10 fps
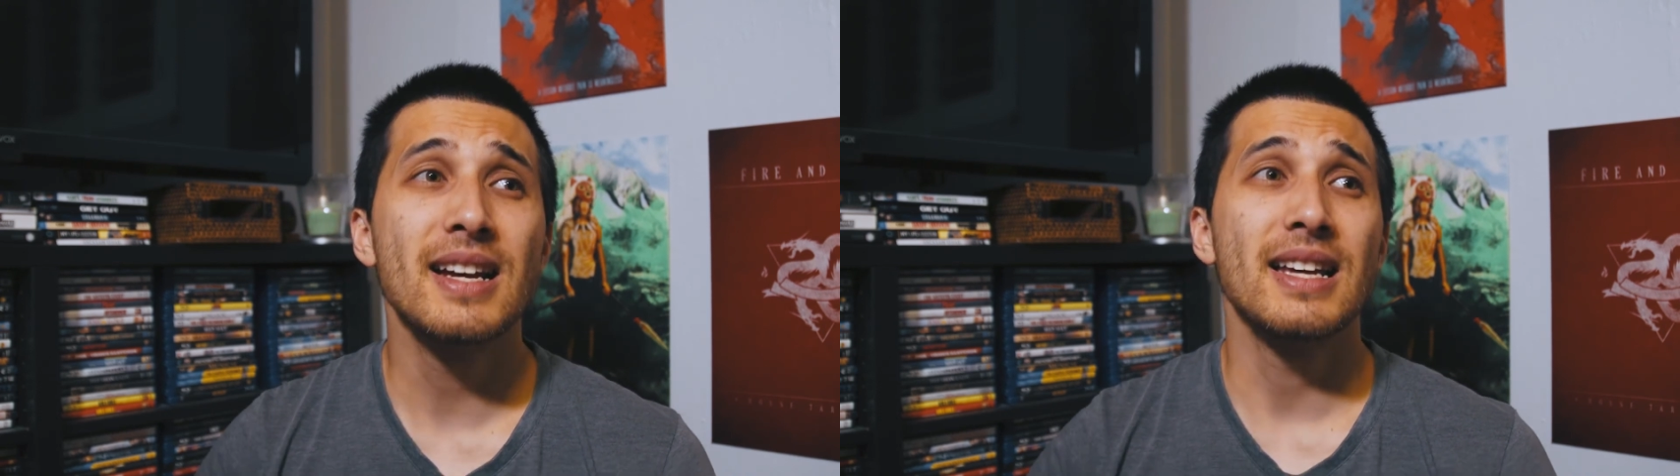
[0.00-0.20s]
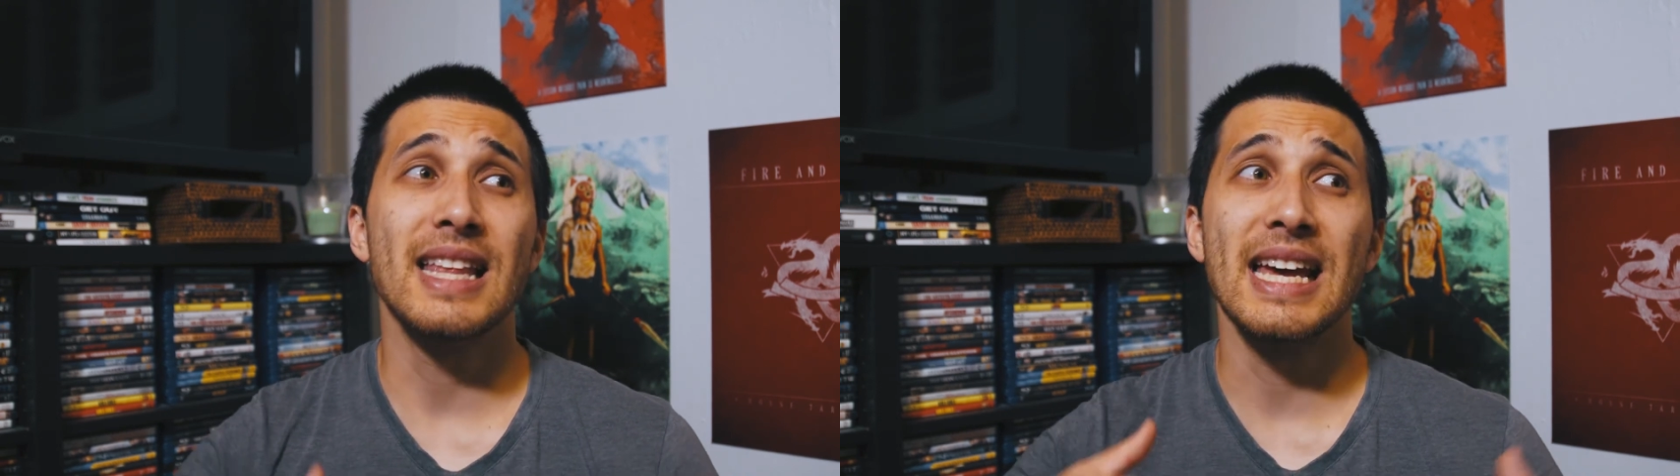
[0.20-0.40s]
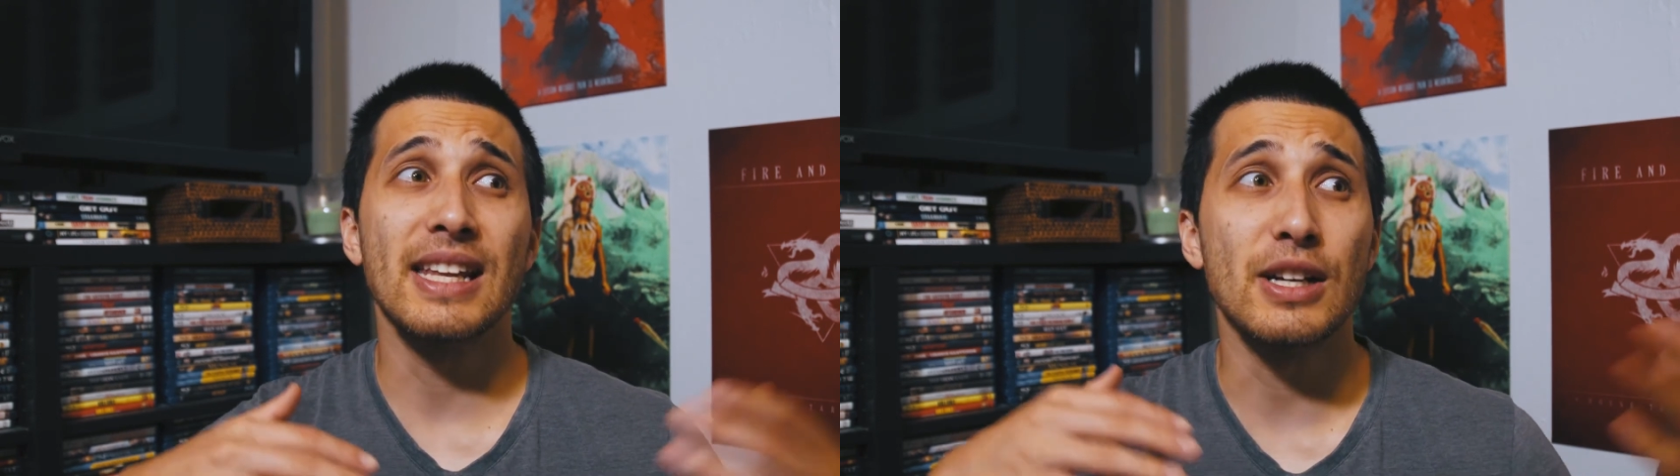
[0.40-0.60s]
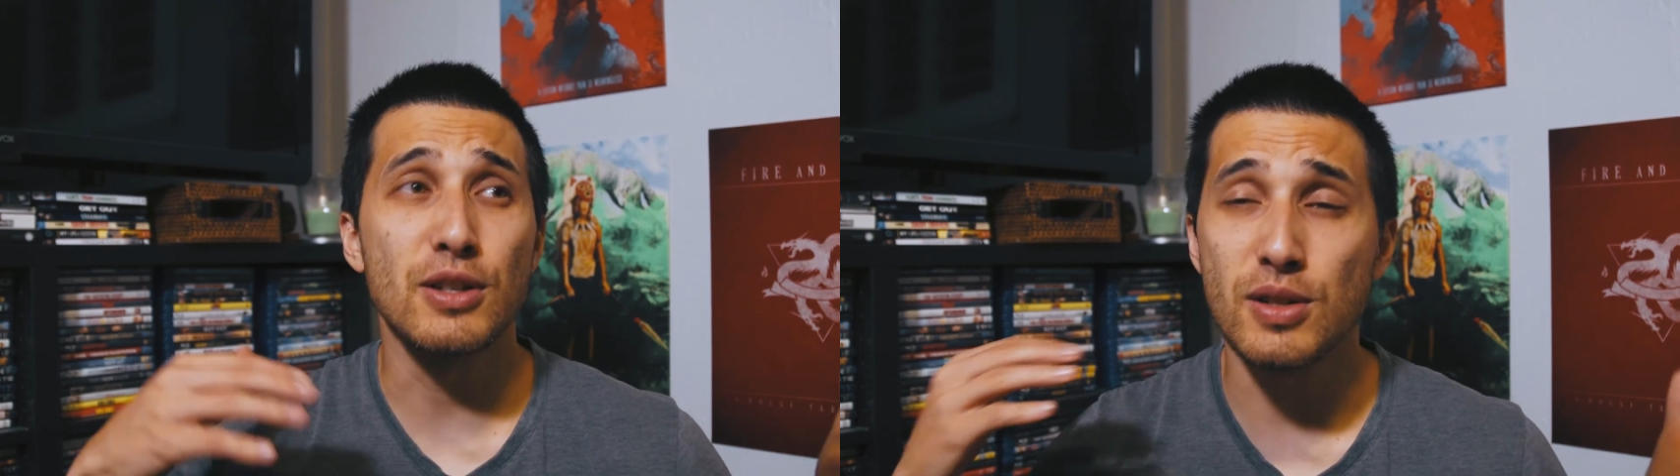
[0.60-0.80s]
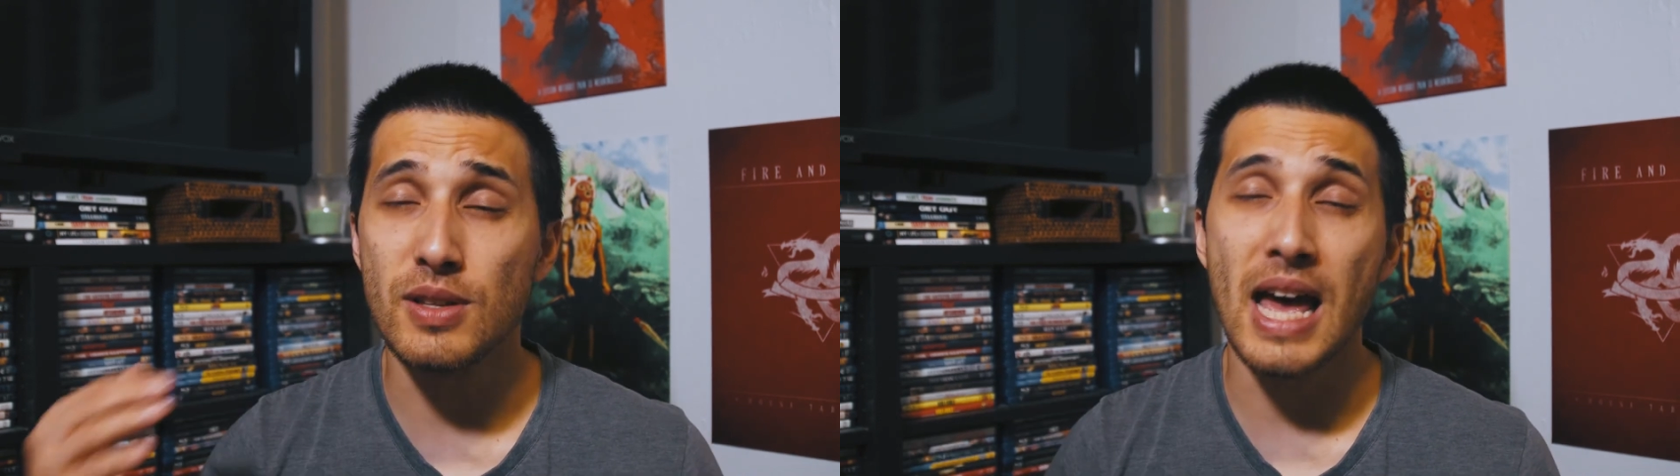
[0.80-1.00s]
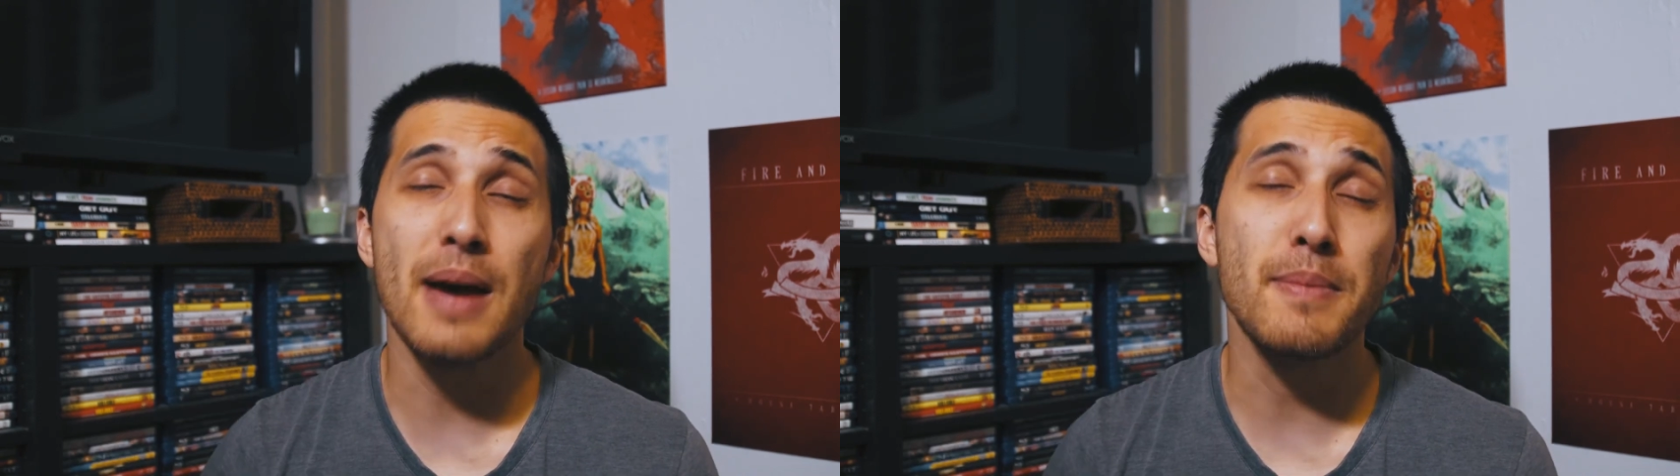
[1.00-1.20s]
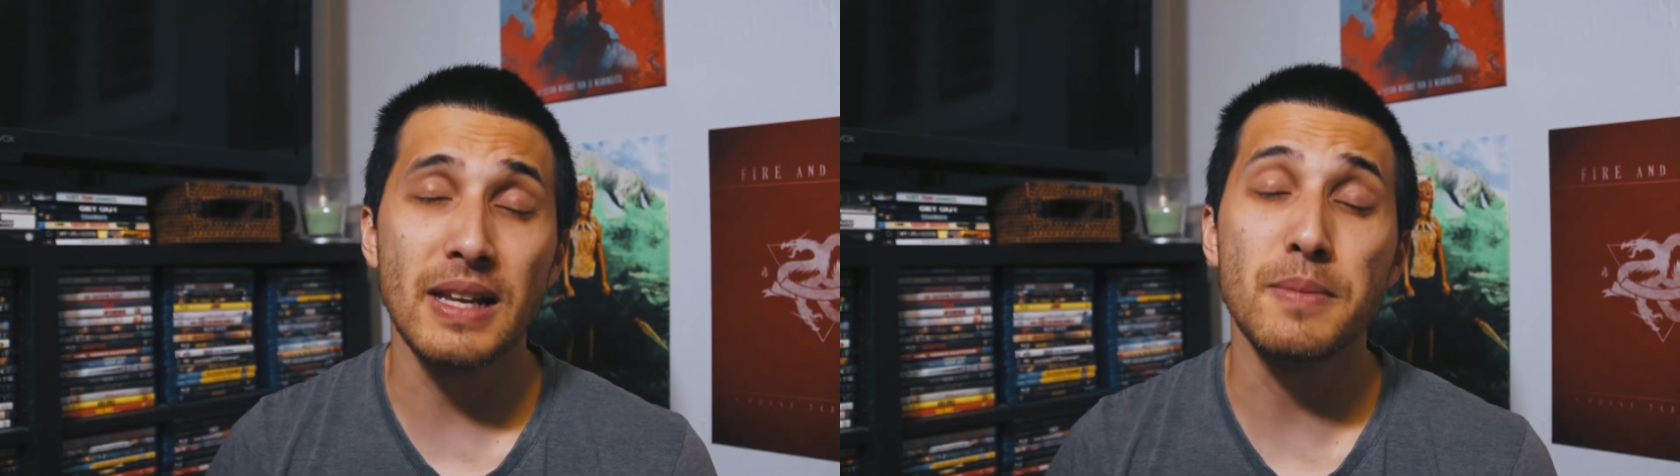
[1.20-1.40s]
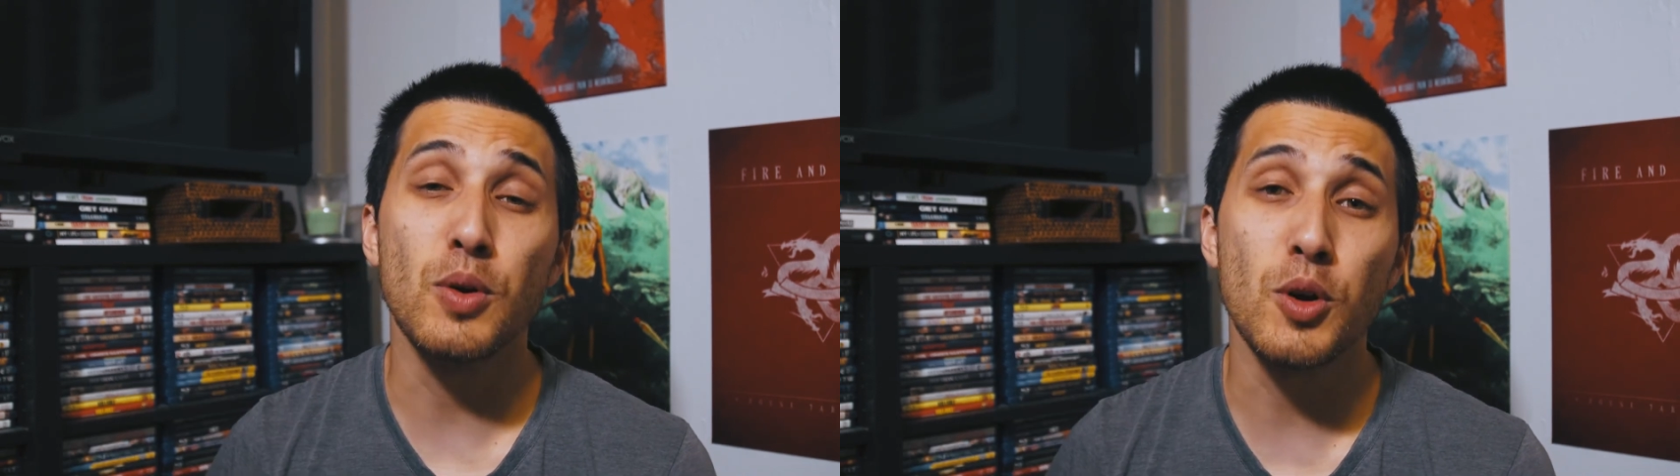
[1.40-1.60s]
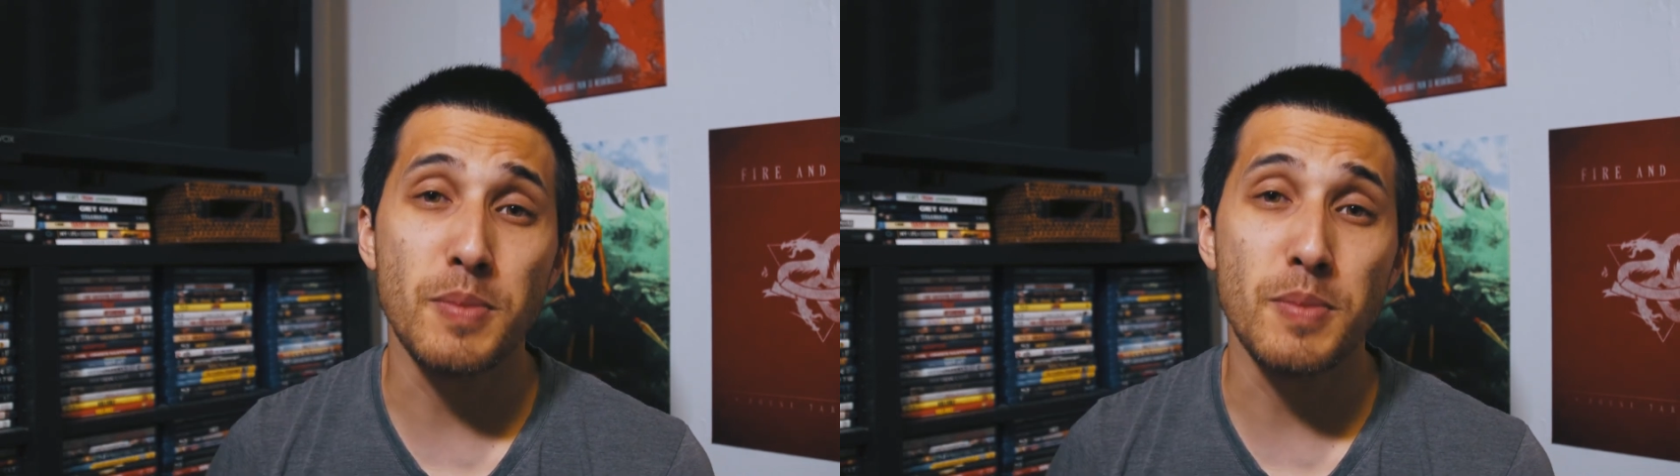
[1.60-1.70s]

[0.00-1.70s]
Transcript: then there's that many more